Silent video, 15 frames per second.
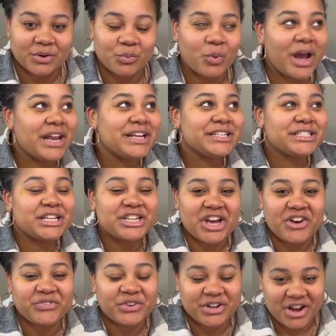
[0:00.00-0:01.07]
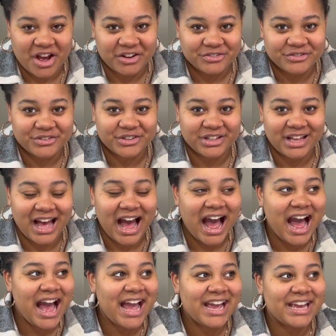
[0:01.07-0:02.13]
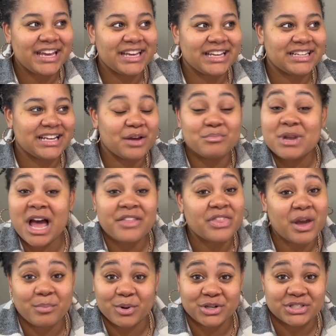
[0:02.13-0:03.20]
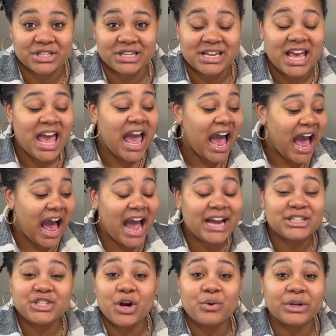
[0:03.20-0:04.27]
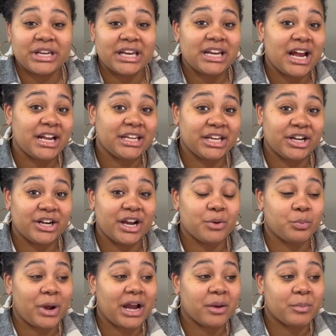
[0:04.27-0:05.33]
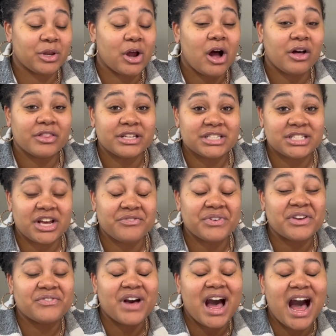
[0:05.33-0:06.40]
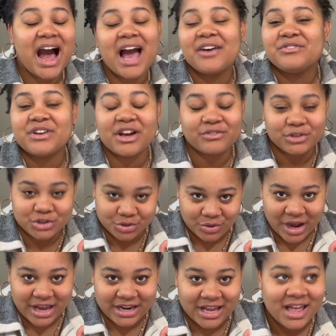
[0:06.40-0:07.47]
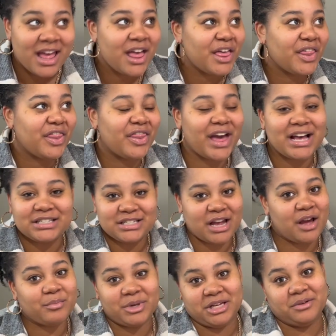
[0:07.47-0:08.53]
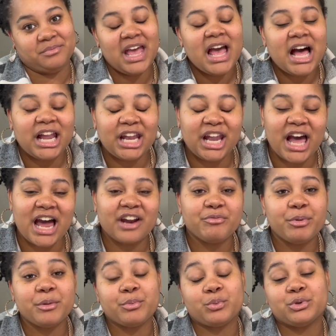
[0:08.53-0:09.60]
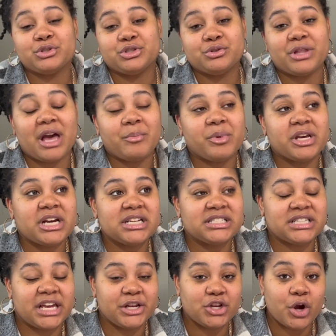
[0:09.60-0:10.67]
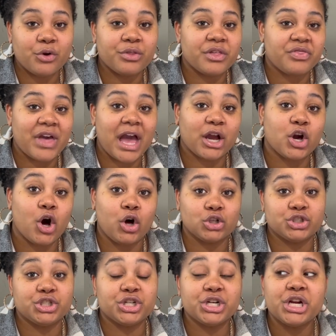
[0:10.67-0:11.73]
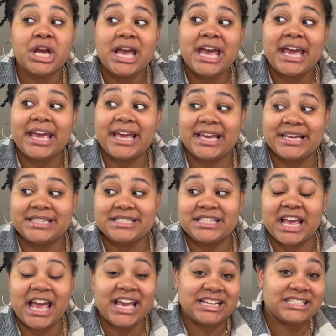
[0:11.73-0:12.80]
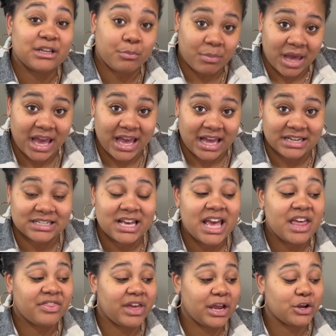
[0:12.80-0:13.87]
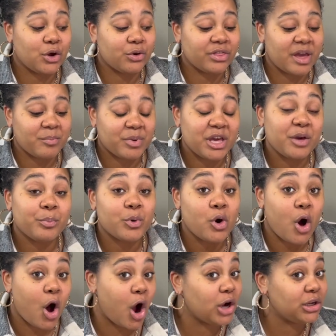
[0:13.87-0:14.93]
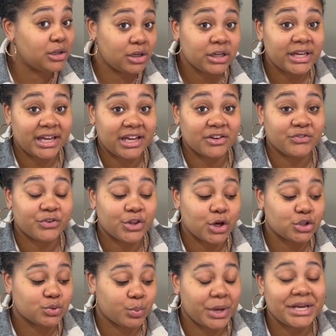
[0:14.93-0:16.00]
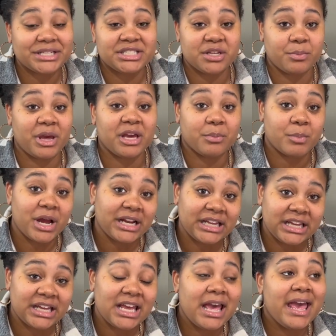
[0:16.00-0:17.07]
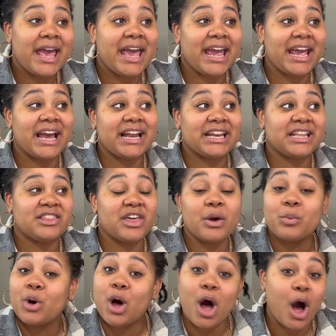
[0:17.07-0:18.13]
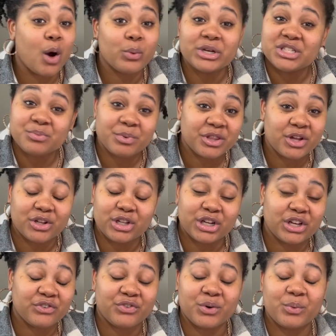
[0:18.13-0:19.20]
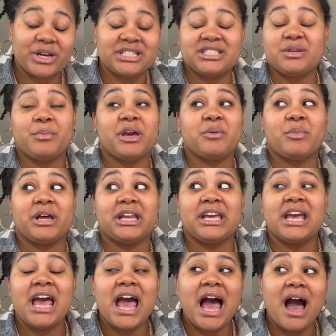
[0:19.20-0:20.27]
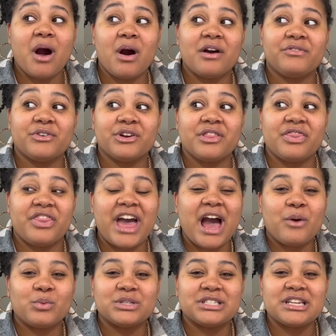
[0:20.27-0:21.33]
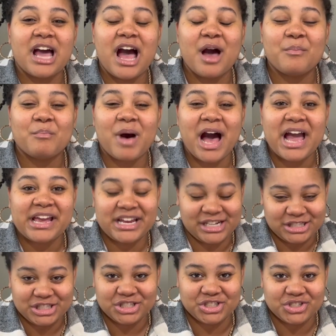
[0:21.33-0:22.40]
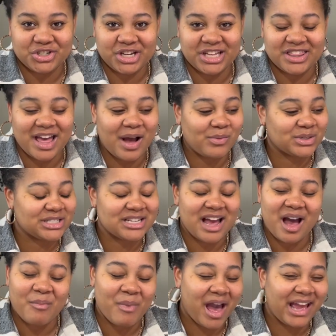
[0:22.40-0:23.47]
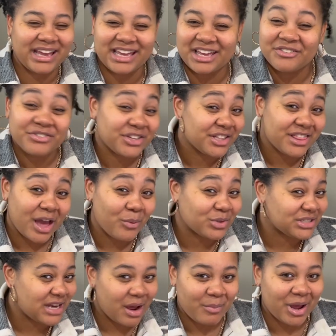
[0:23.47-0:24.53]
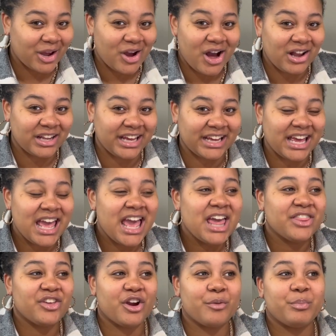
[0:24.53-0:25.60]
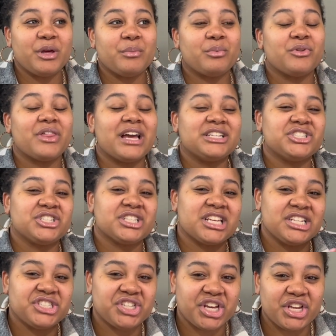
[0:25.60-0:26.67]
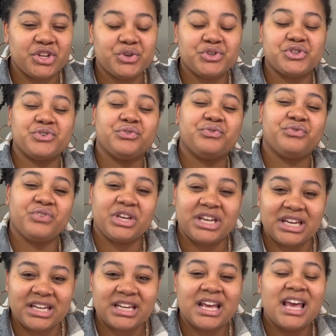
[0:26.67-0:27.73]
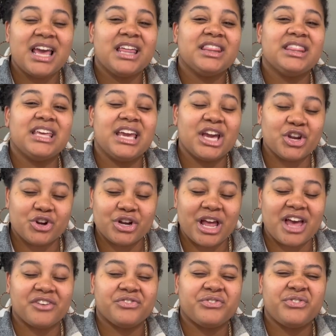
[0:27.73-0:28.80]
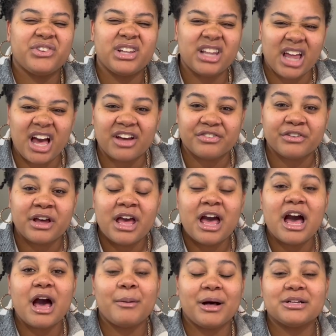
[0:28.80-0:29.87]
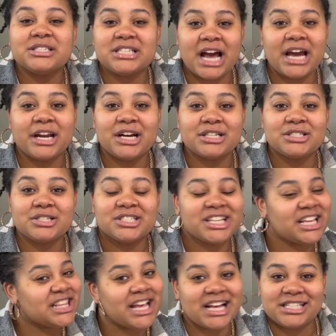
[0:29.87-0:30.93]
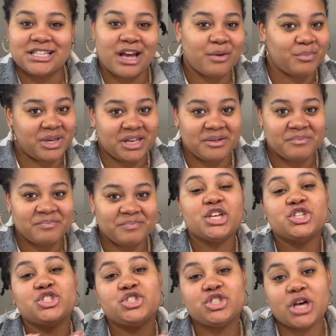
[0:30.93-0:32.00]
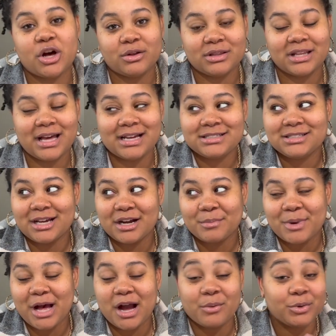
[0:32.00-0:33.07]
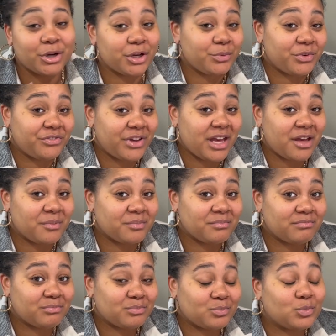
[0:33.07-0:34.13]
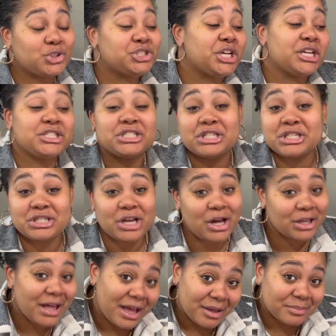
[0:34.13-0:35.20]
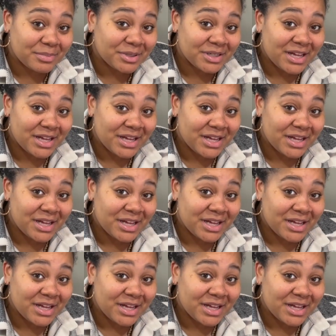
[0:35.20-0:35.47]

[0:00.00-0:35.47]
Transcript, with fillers: When is enough enough? I am not that person. I don't get on here and recommend all this stuff if I've never tried it. That's not me. A lot of people will do that because they know that that culture is in demand. They know that people are looking for those ways to make money and they will always be there looking for ways to make money. However, that was not my industry. That was not my gift. That was not my calling. There are people that just continue to feed the internet fluff about side hustles and that's not me. So let's talk about how we're gonna revamp. We're changing this all up.